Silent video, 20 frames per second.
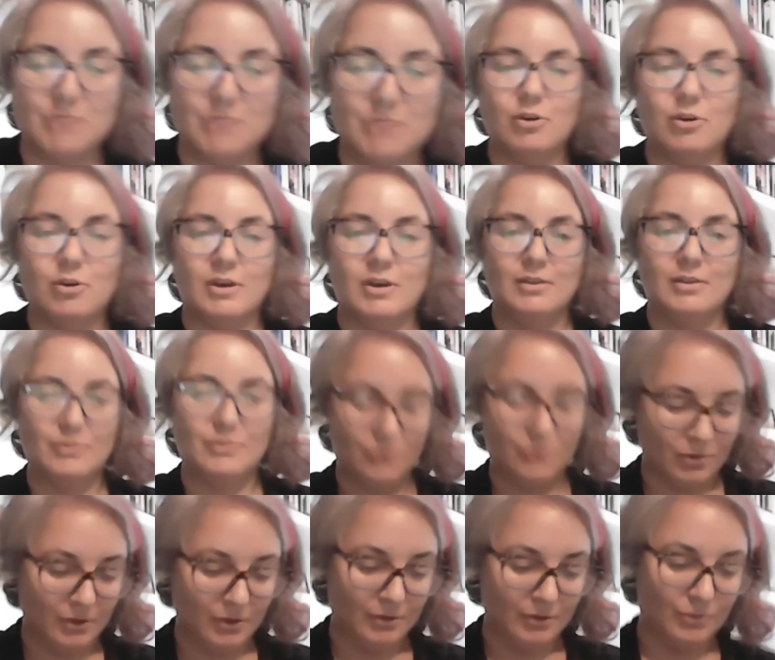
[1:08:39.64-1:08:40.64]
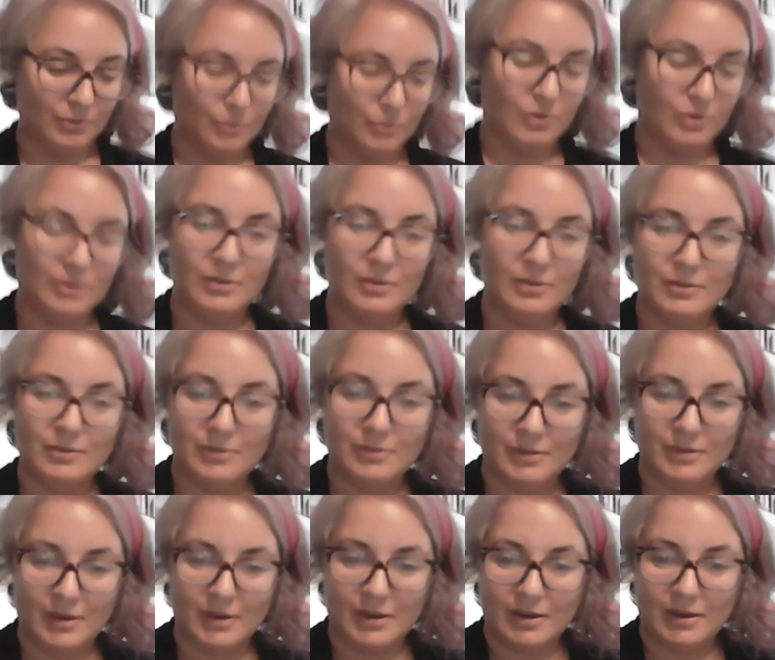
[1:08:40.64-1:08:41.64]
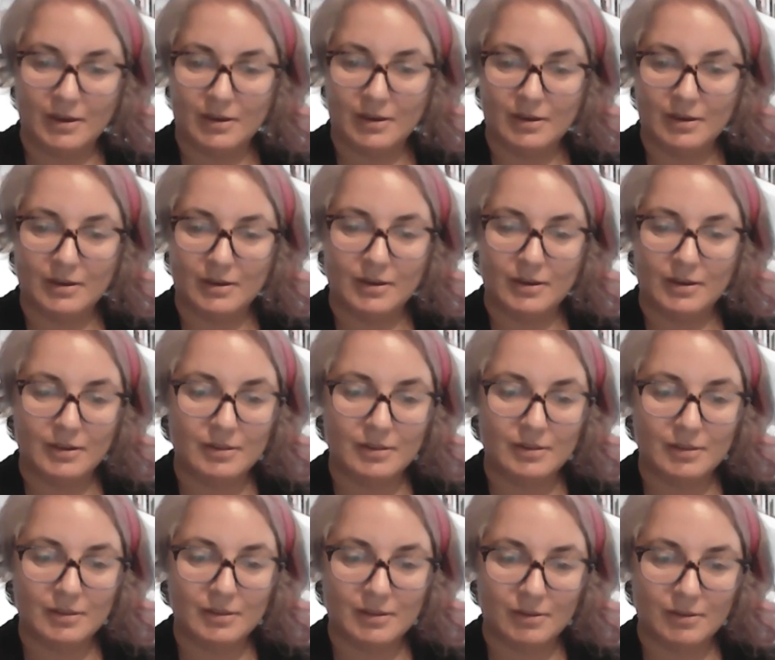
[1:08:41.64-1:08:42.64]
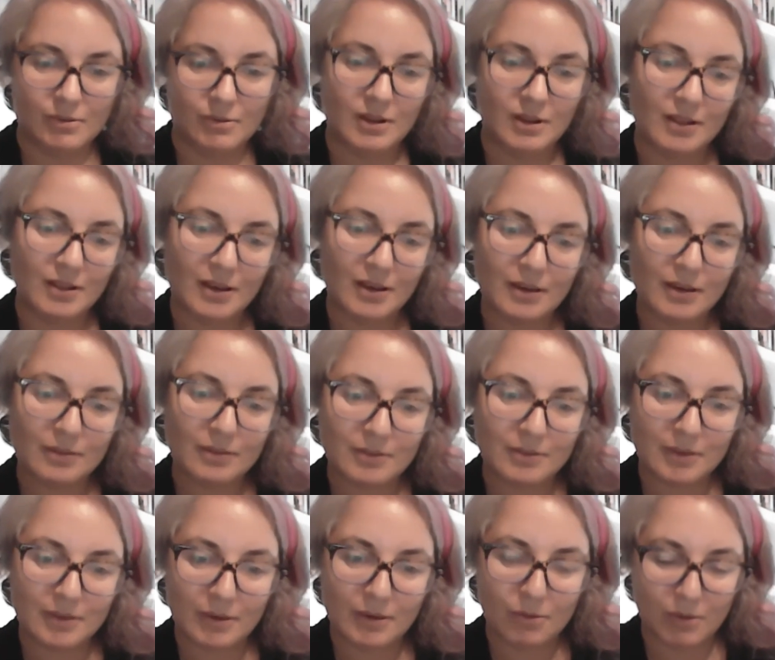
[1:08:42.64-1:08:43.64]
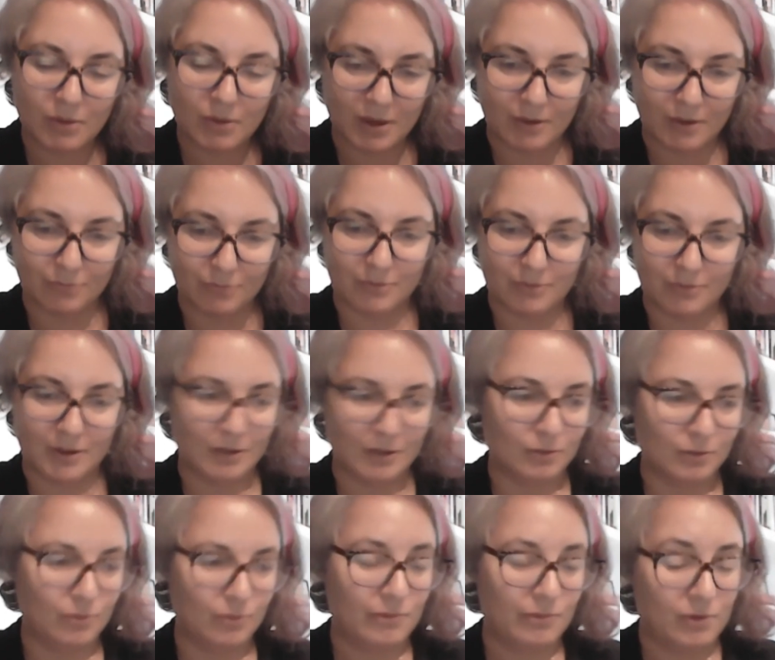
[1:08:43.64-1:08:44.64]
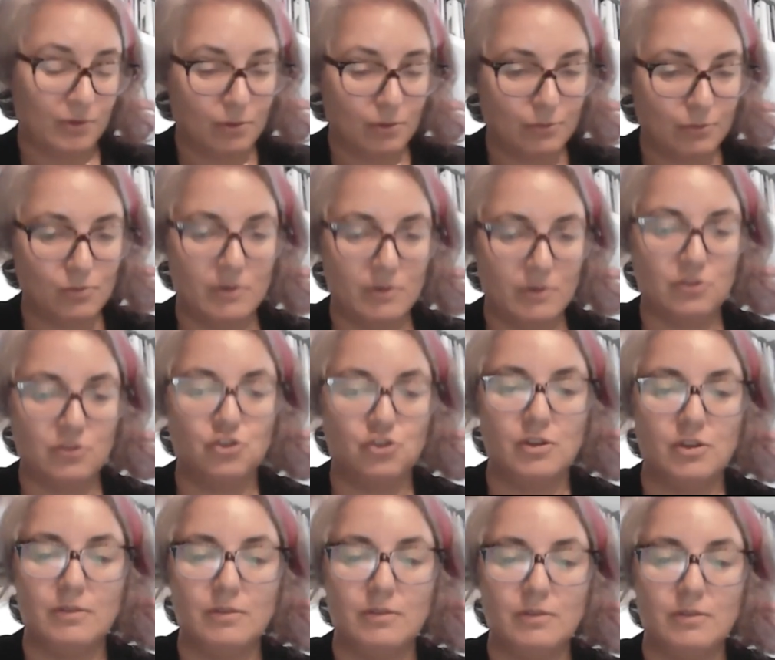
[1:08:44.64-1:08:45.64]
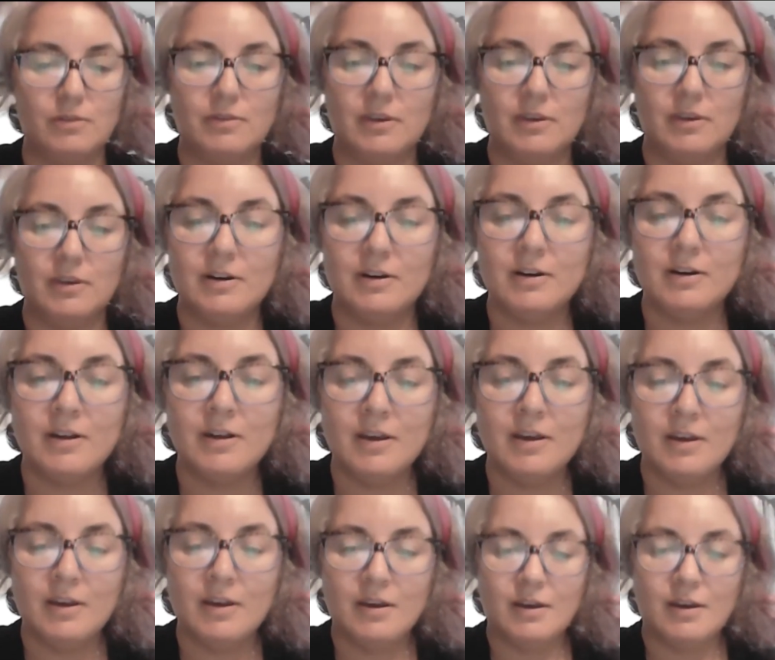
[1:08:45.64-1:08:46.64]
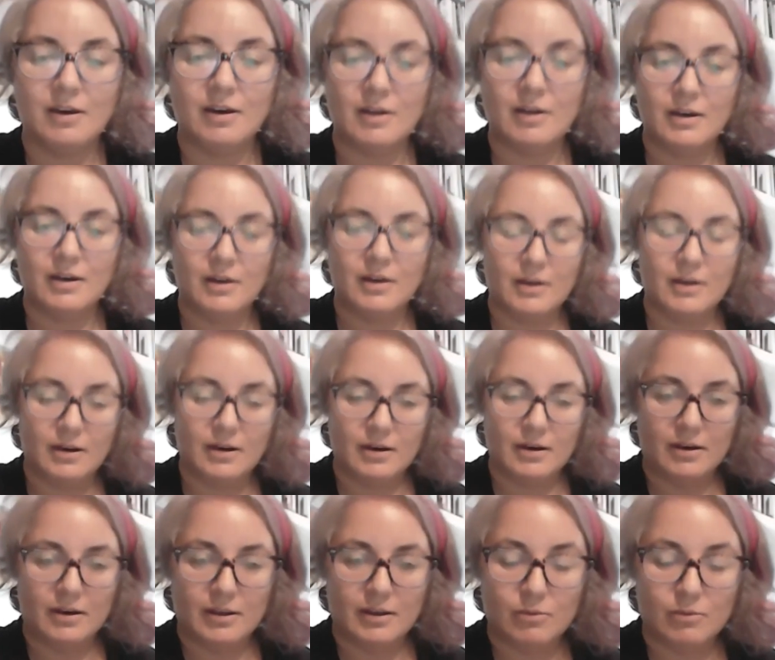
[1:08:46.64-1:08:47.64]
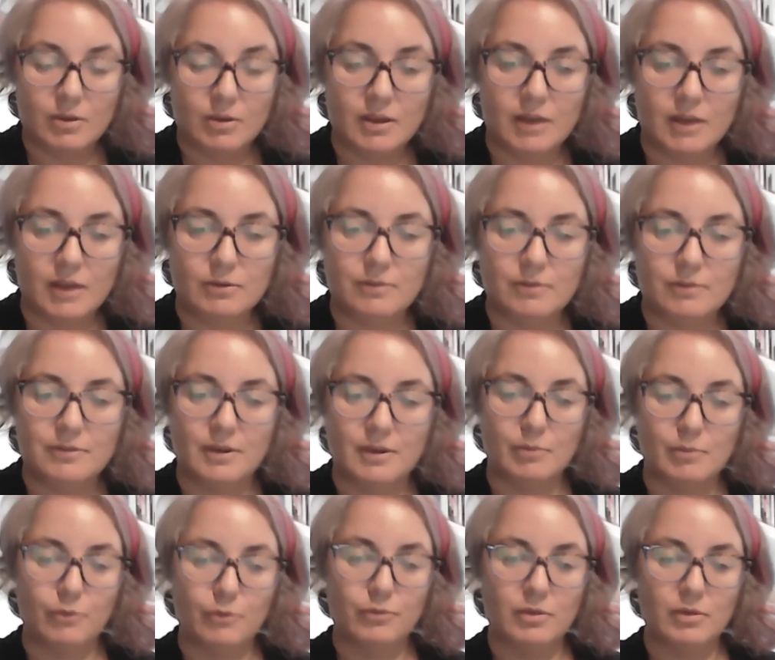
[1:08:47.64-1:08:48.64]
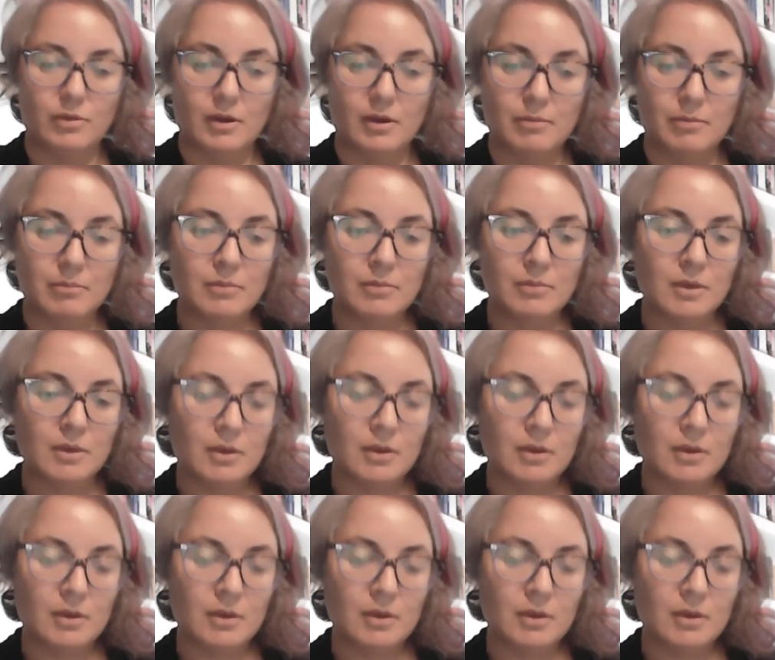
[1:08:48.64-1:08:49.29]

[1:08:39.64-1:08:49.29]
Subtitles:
Moran, for these words. And well, I see we have a lot of questions here, and we'll get to some of them